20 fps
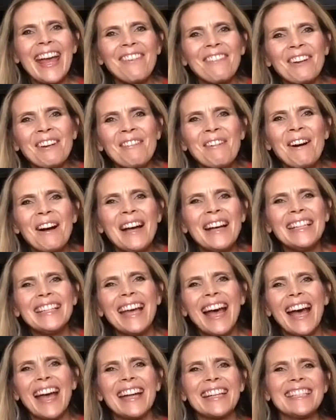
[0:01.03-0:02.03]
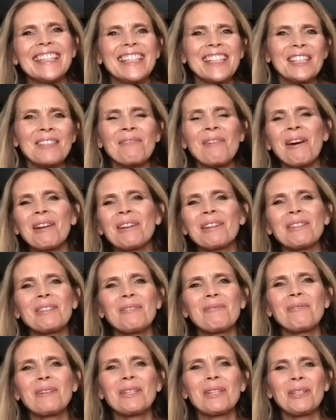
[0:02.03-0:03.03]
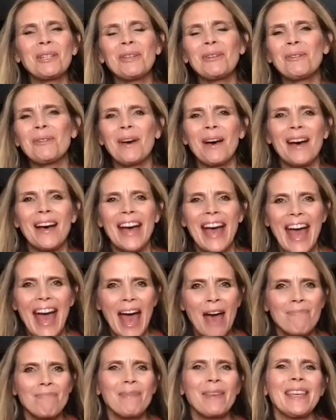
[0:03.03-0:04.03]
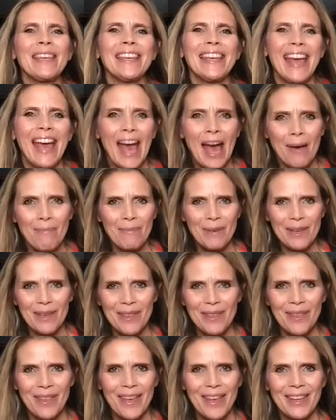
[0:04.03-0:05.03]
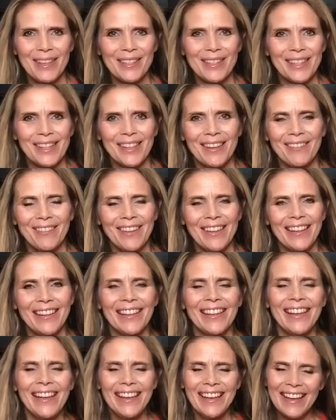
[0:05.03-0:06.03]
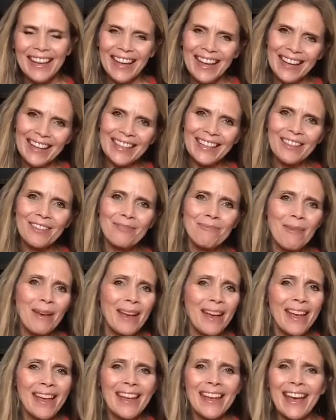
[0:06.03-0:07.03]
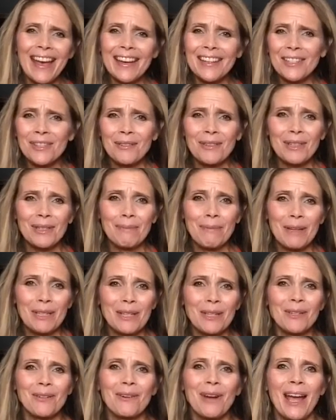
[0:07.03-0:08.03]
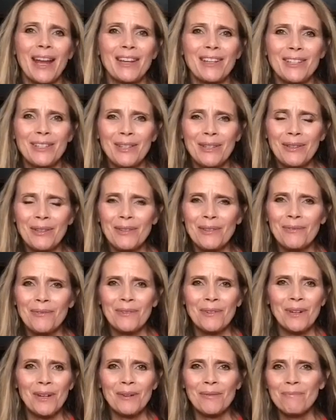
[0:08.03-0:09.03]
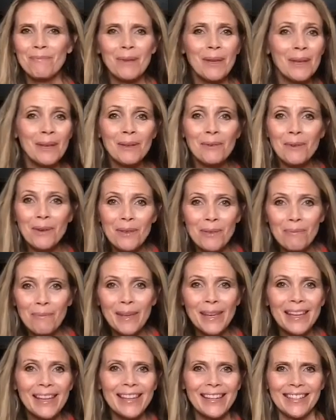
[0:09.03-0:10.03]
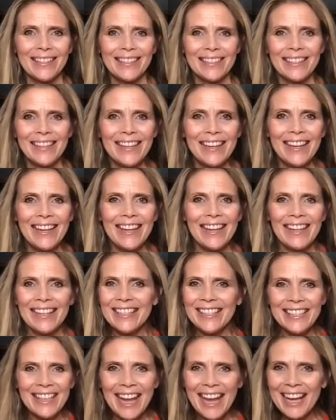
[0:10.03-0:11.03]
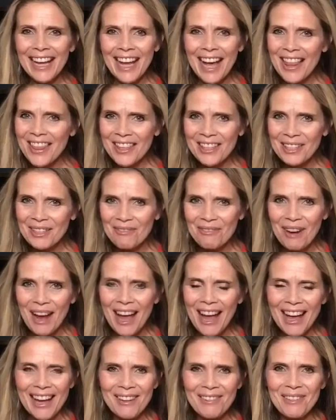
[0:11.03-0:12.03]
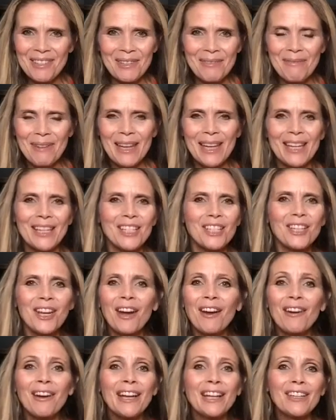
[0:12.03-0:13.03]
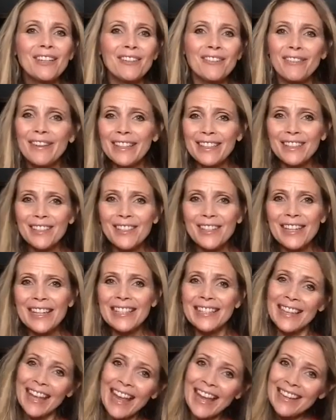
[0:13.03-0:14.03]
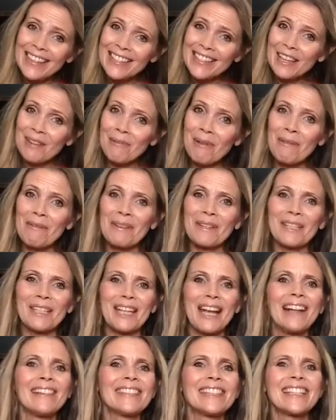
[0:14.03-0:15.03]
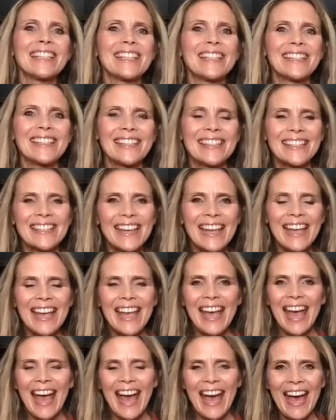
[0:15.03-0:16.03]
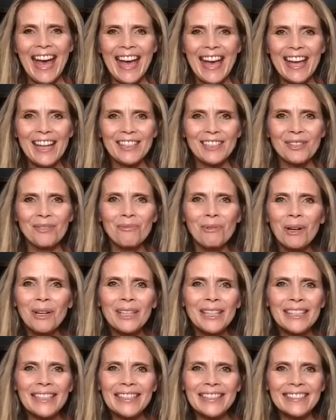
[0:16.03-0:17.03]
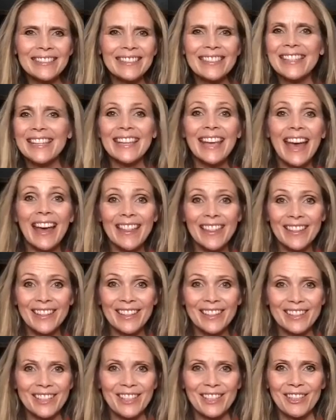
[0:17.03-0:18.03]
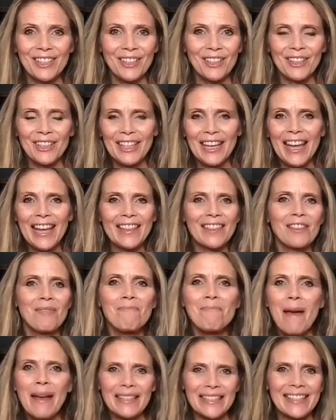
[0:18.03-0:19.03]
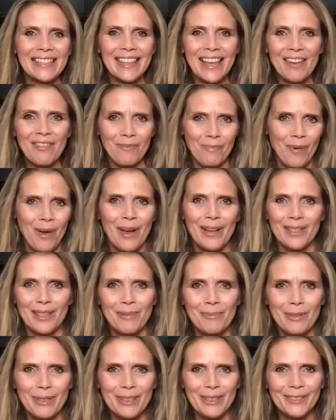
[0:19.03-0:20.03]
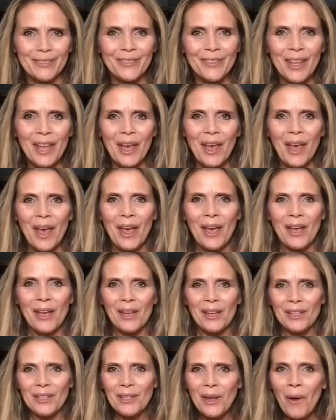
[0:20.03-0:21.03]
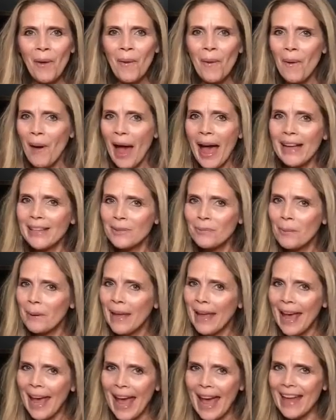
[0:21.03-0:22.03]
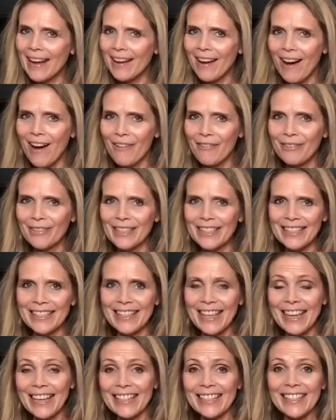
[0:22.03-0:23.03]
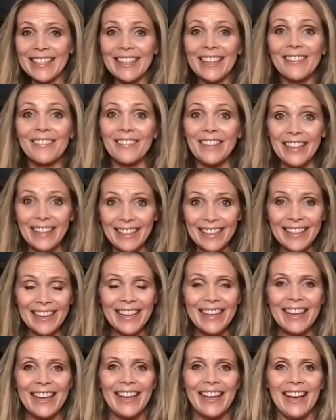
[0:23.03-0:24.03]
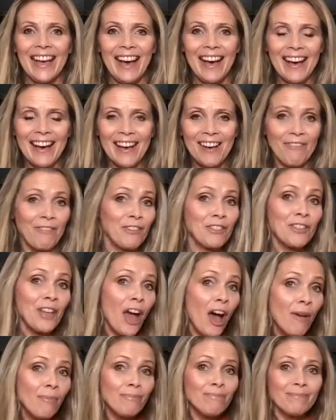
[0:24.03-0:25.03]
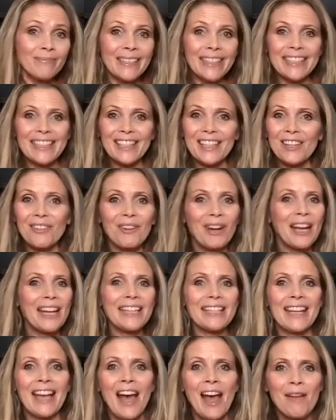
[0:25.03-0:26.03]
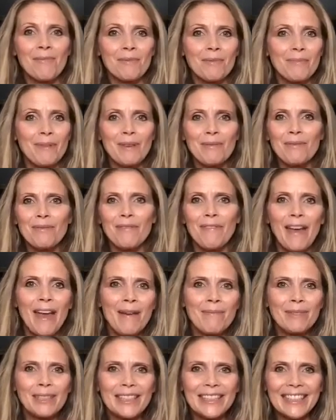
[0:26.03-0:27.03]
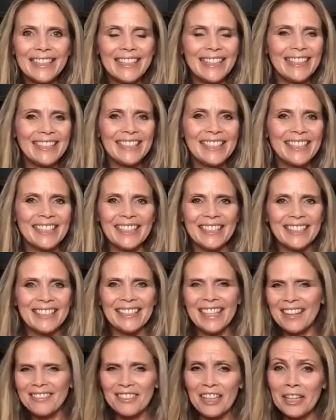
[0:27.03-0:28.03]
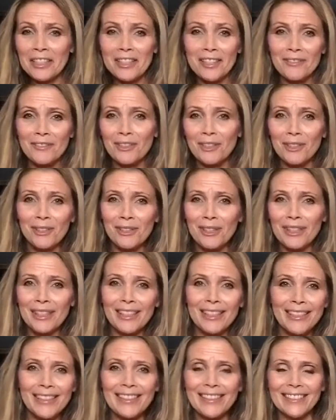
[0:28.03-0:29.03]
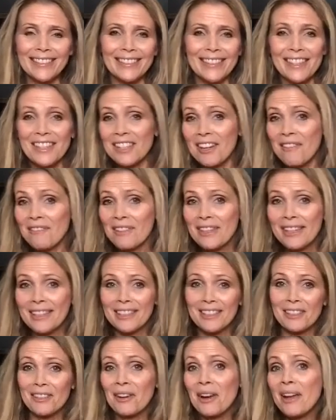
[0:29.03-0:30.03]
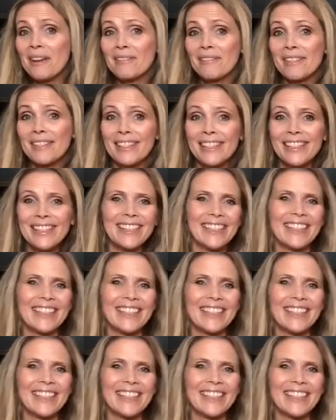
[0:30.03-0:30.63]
everyone. I just wanted to wish you a happy, happy Thanksgiving and give my extra special gratitude for being with me and staying on this ride with me, sharing your victories and some of your challenges, and working together to create the best life possible. So, as we head off into Thanksgiving, uh, for some, it's a great time to be with family, to have lots of turkey and stuffing and gravy,